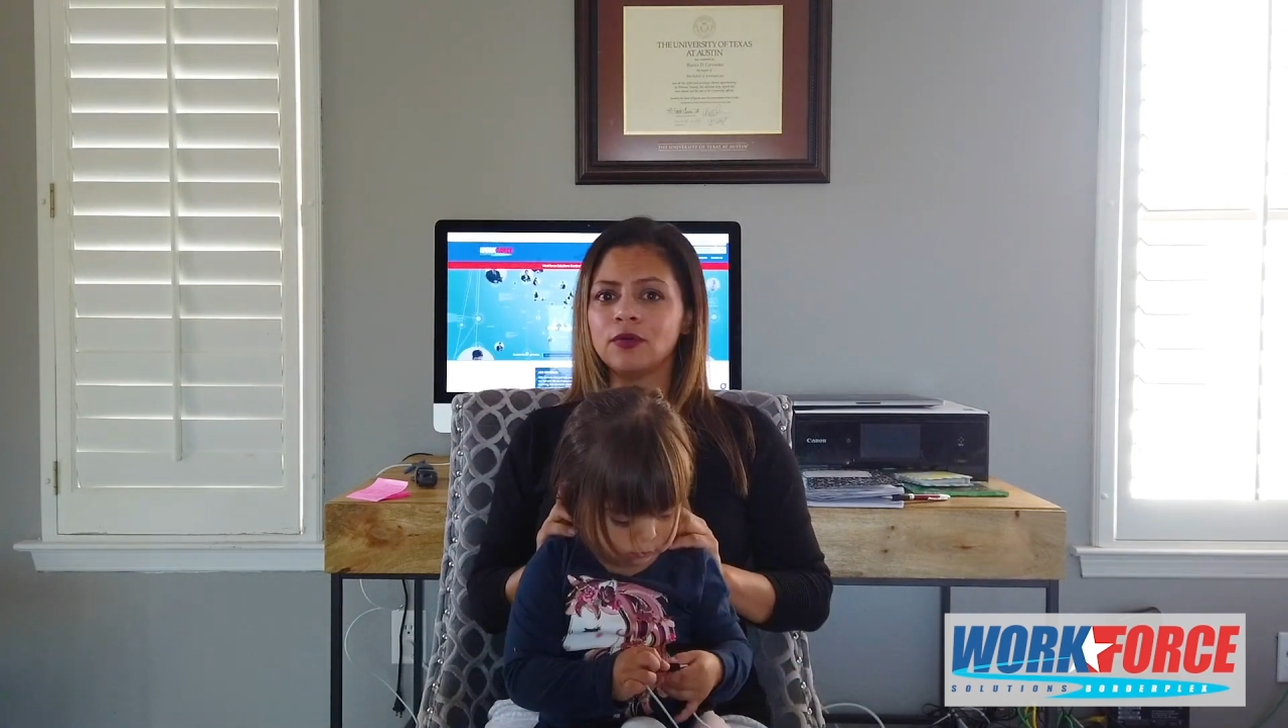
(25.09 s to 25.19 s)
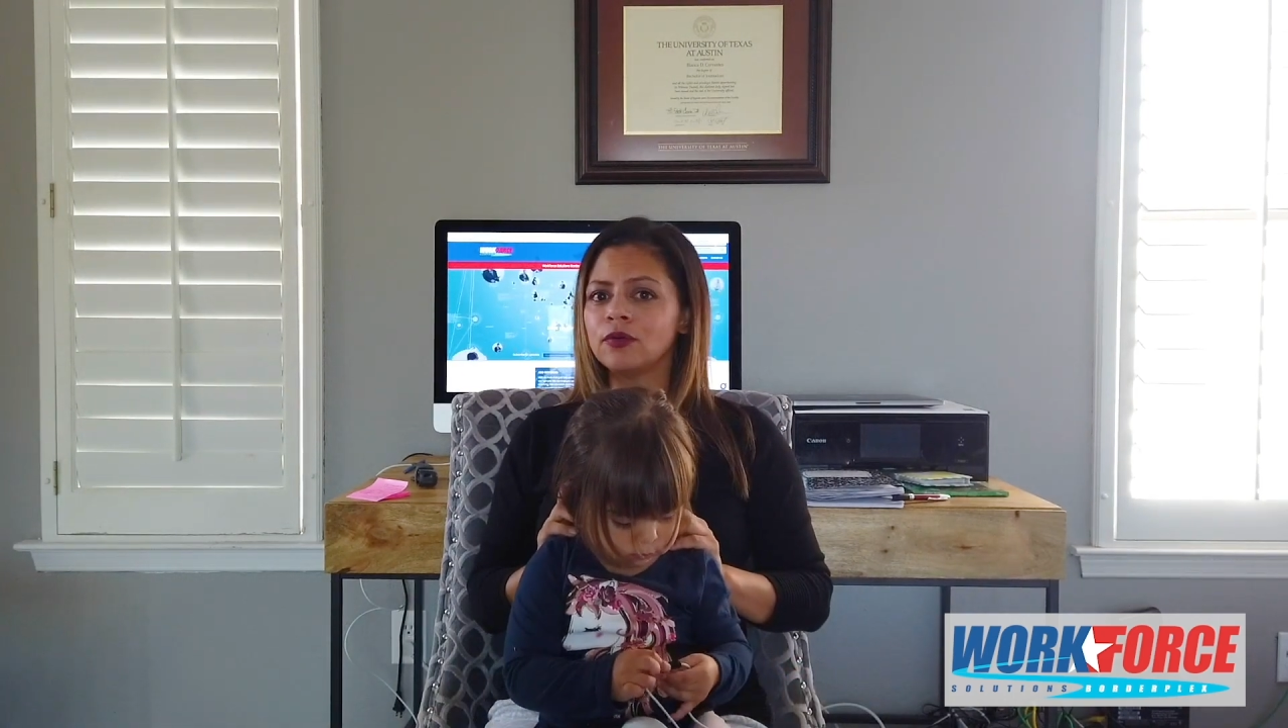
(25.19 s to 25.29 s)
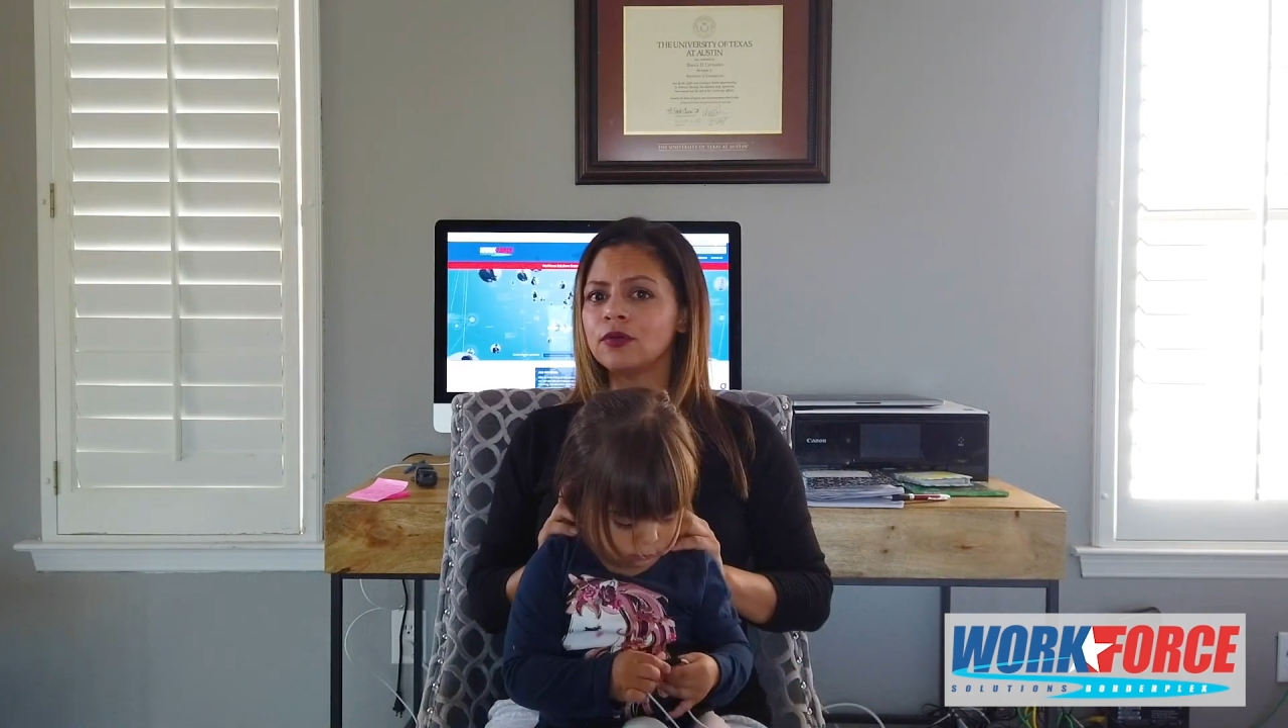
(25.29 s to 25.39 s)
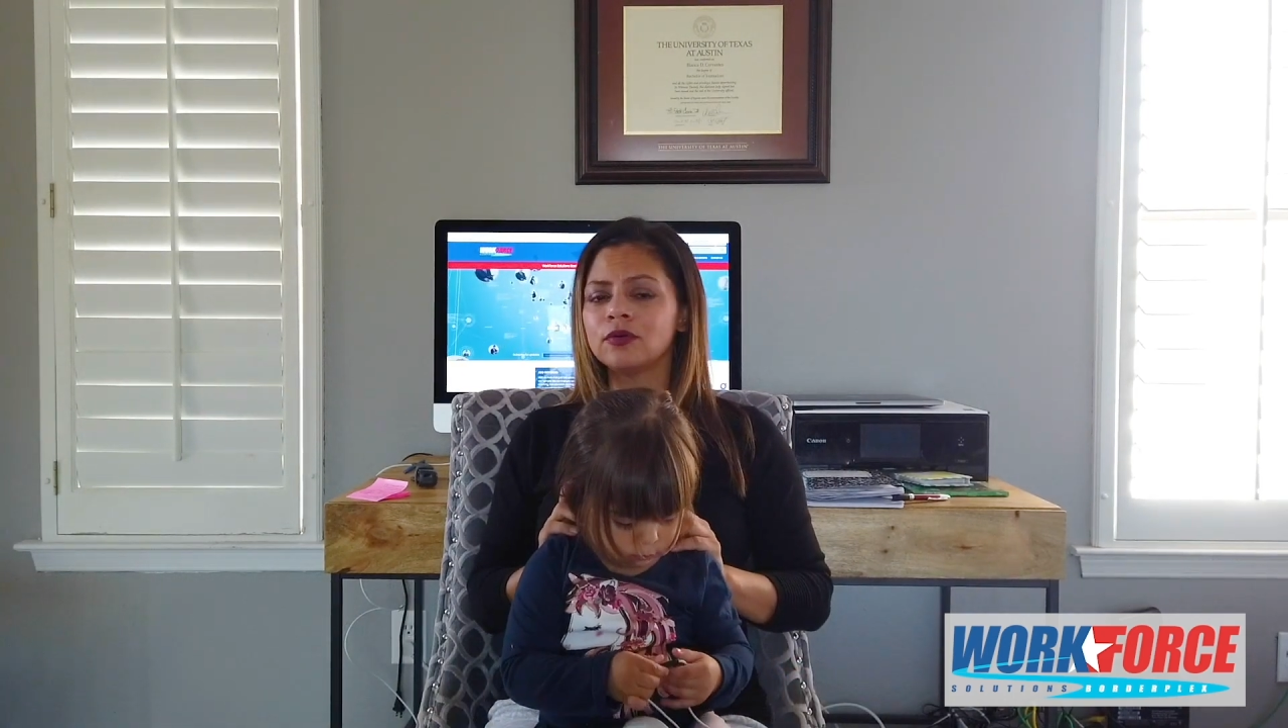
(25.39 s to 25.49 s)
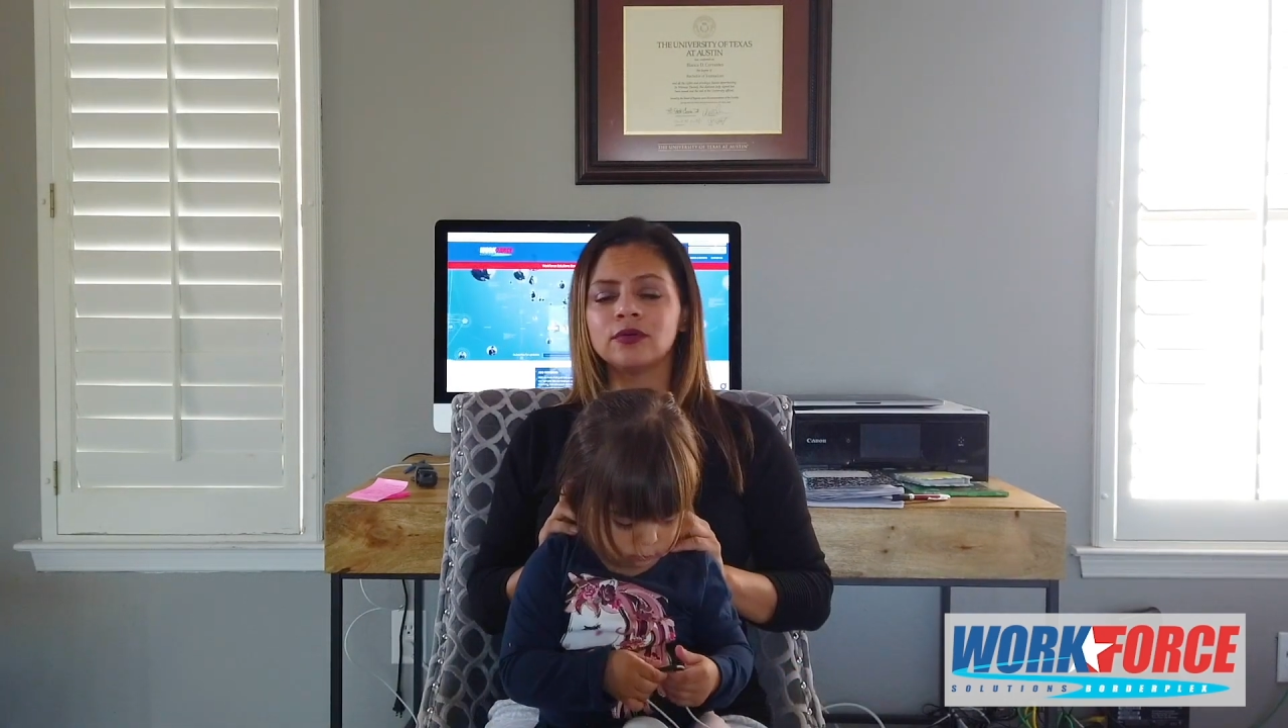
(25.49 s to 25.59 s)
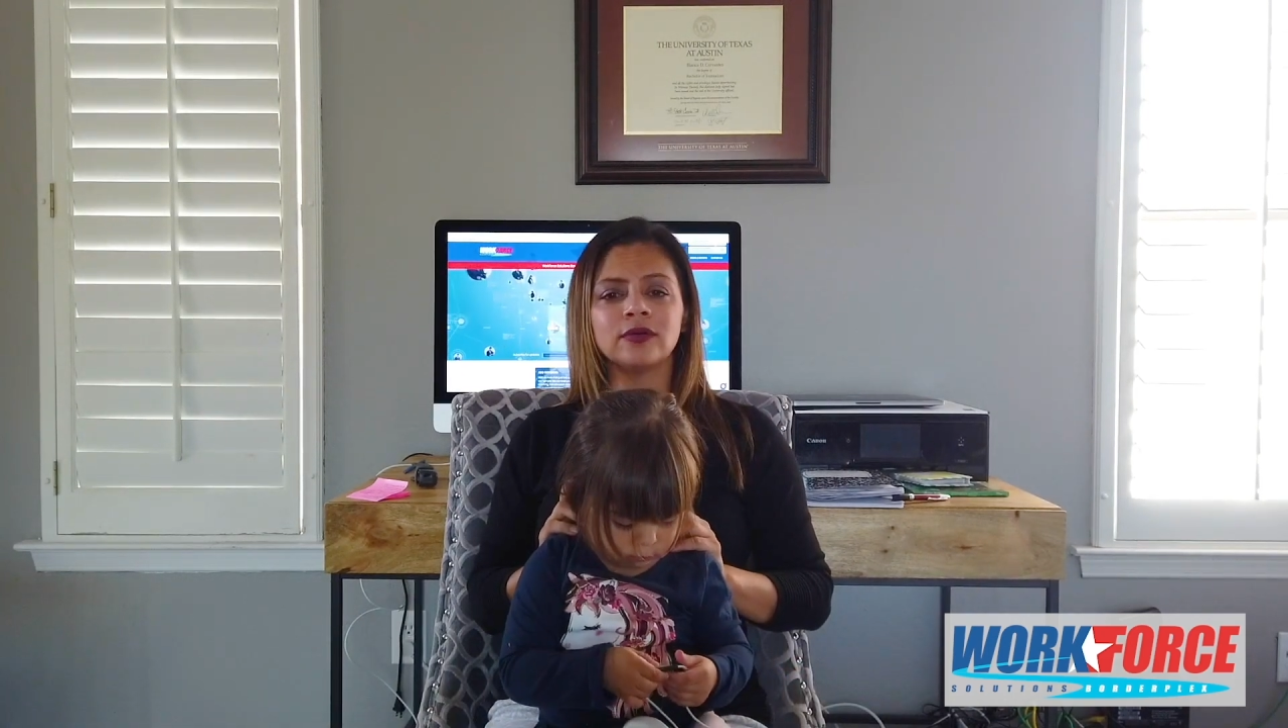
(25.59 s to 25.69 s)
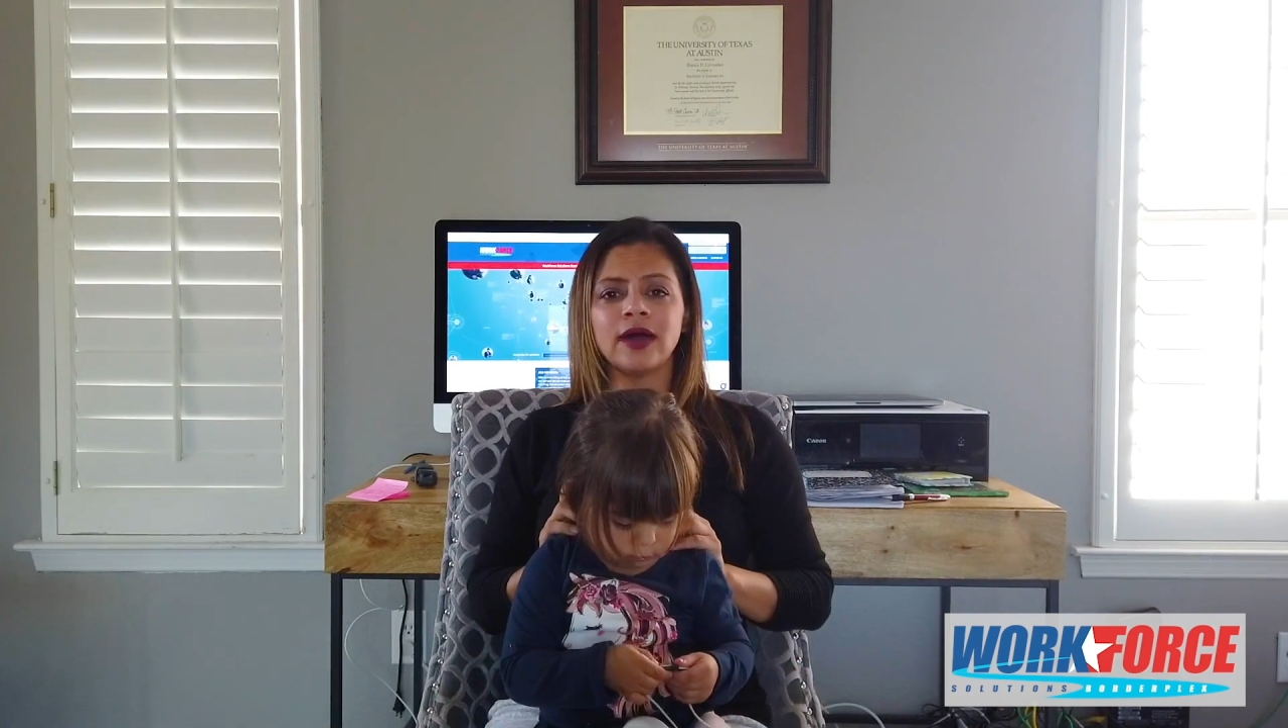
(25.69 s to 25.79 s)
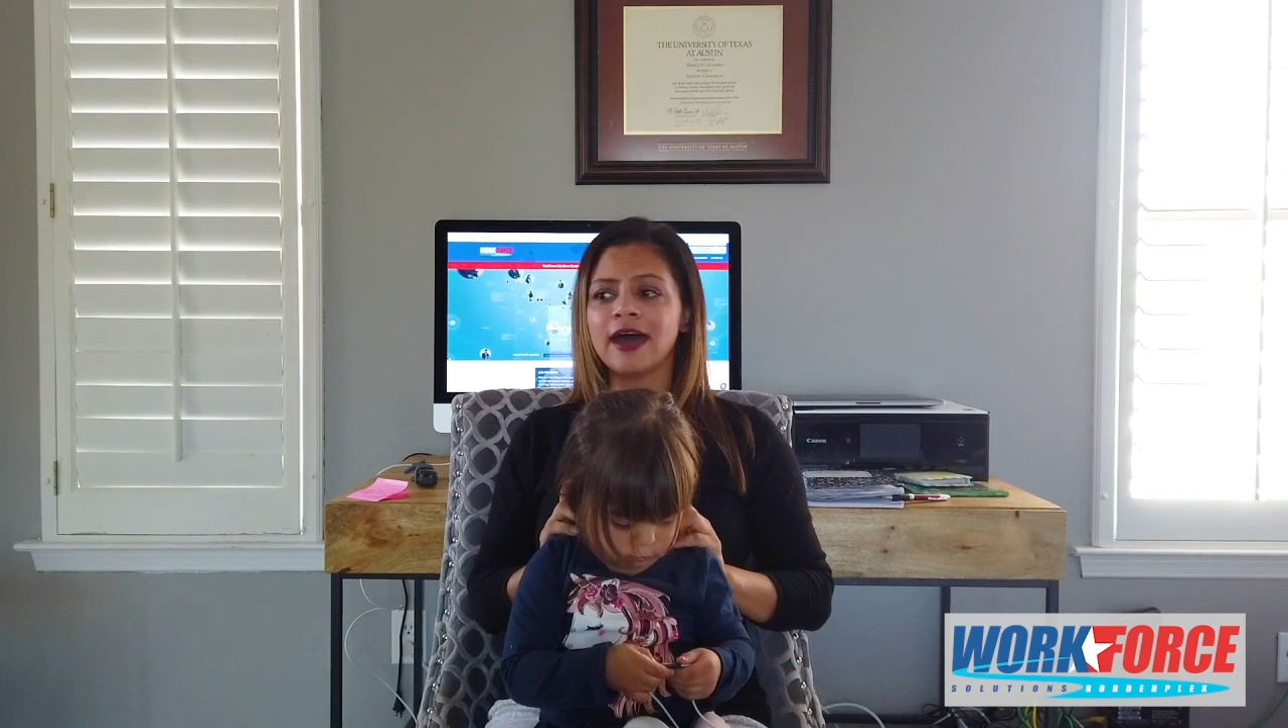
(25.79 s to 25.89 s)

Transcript: whole